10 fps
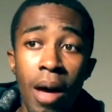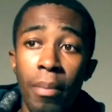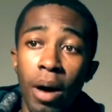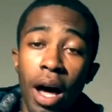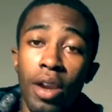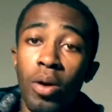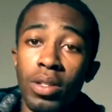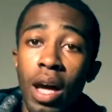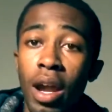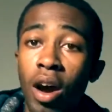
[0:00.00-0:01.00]
But I know it's
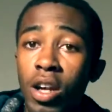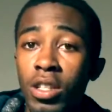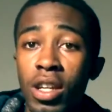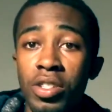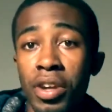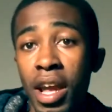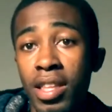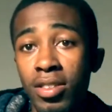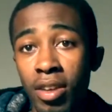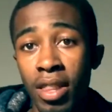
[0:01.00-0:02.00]
kind of hard to get your
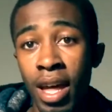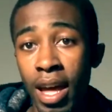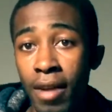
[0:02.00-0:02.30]
hands on that.